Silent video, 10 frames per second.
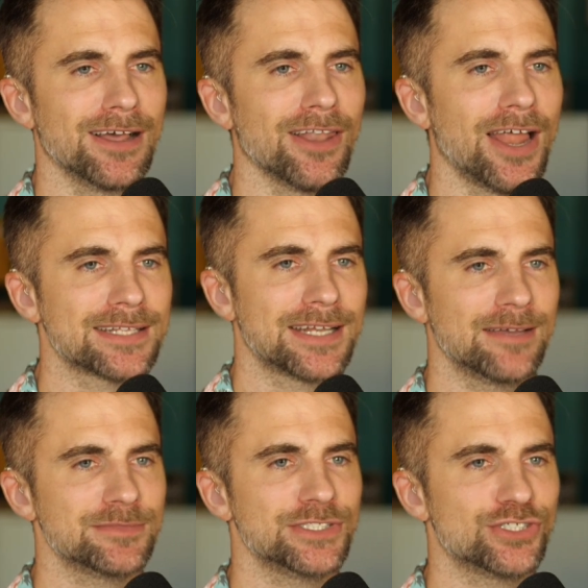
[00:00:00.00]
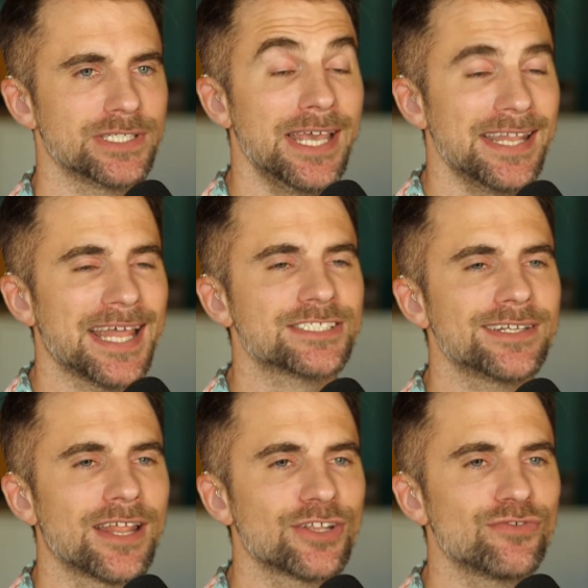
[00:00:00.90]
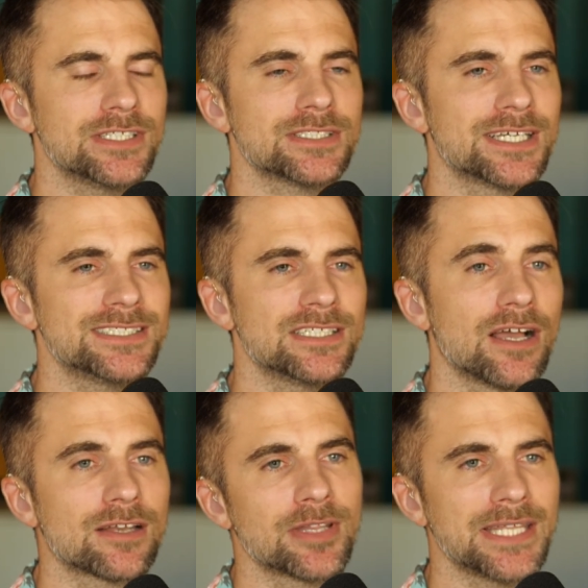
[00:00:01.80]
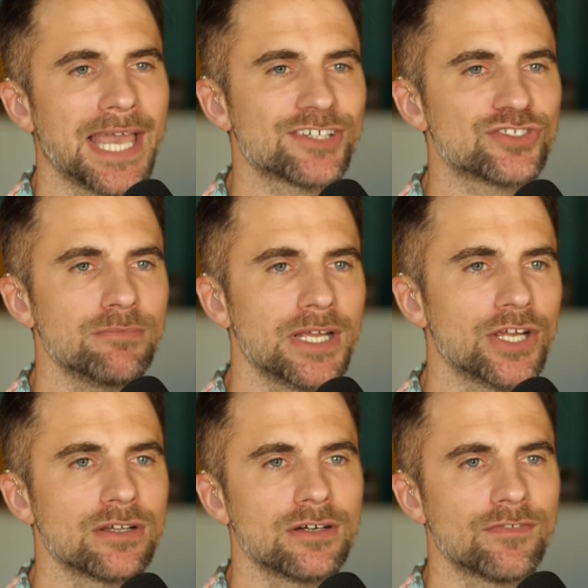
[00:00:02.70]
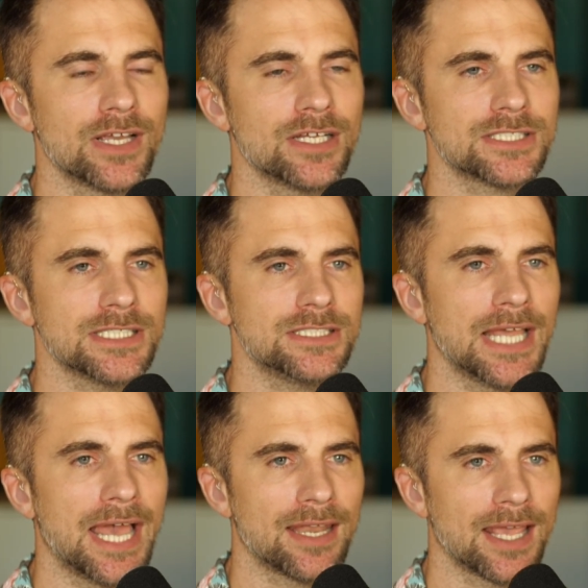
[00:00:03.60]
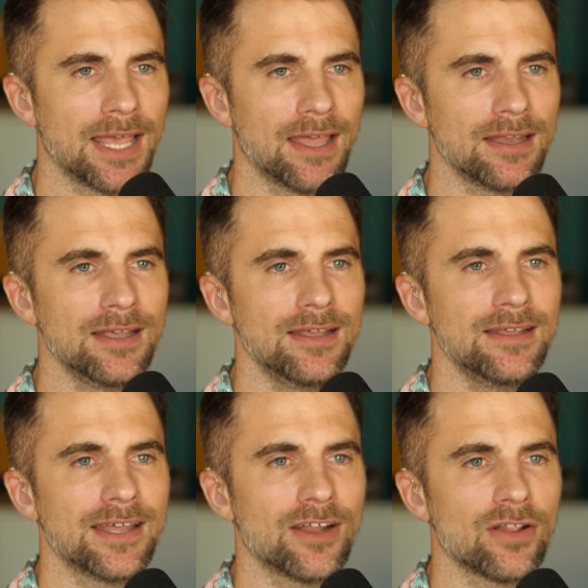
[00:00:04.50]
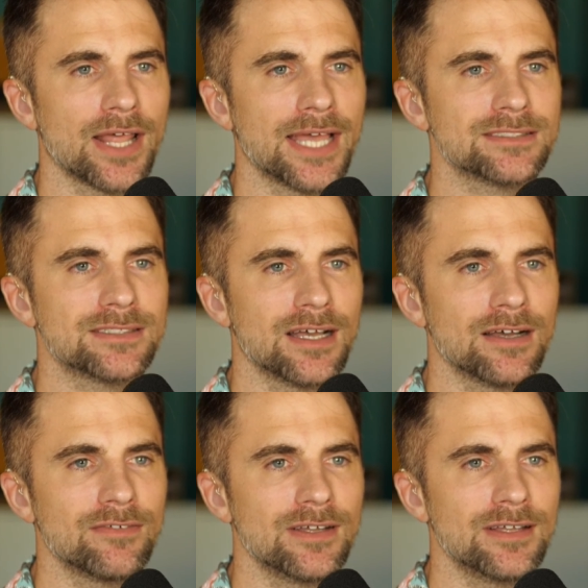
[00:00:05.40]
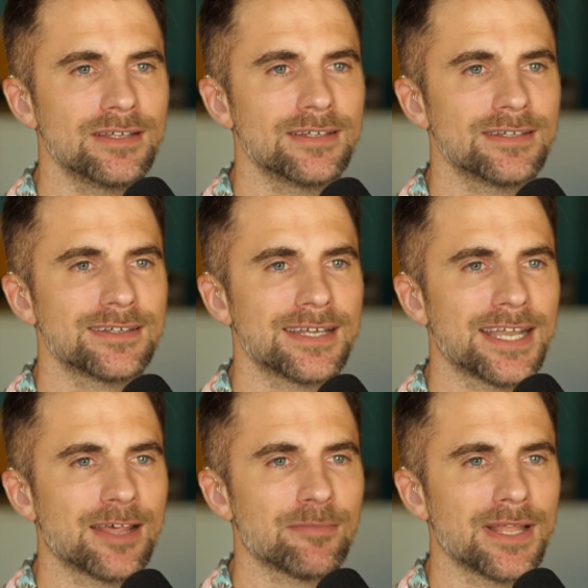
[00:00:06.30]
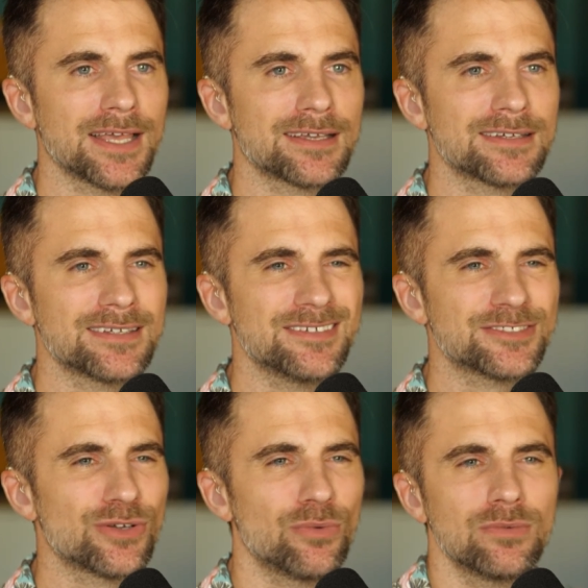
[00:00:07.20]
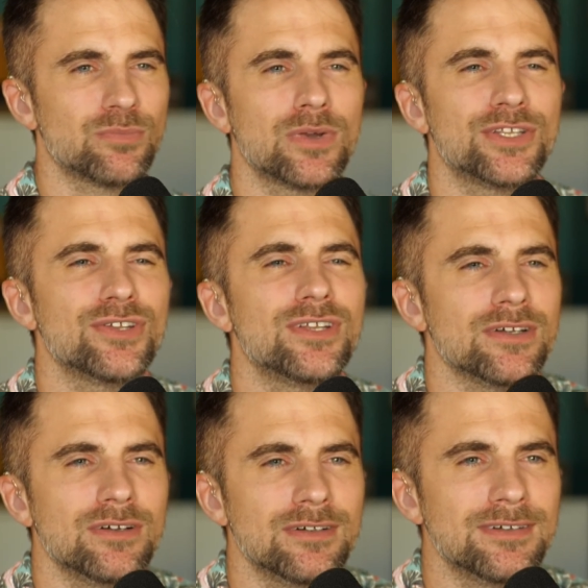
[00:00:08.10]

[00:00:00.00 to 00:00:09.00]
a lot of times and you see, that's another reason, because he talked about the extramarital affairs his dad had and all that stuff. And I'm like, so what'd you do?